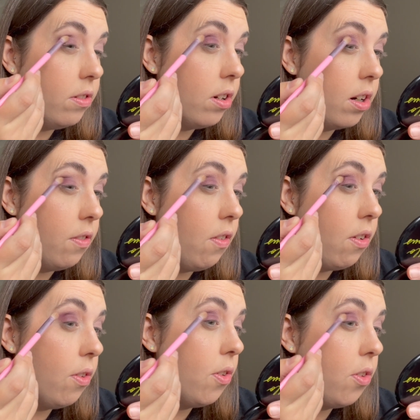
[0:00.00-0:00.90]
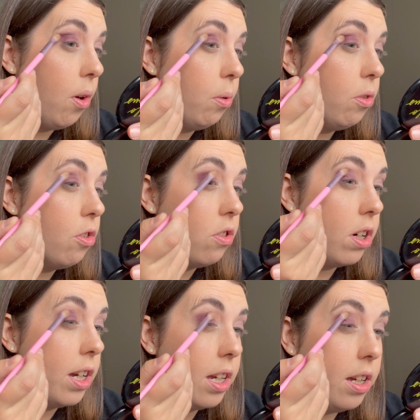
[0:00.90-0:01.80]
kind of
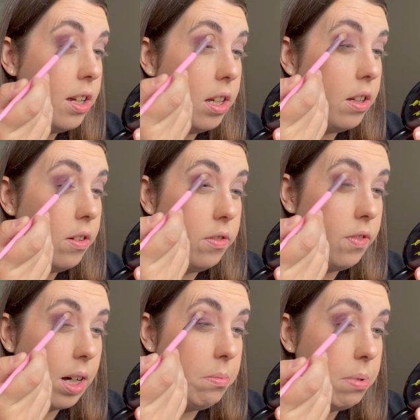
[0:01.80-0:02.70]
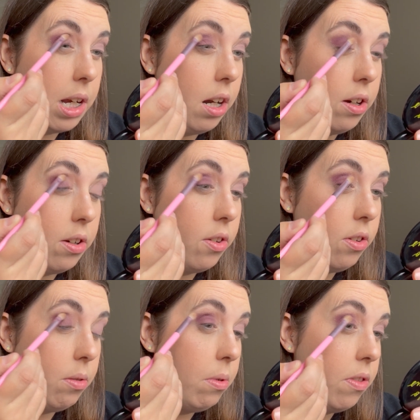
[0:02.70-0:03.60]
sultry vampy
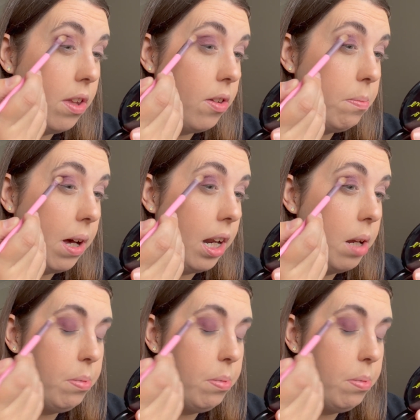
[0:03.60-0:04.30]
looks with this palette,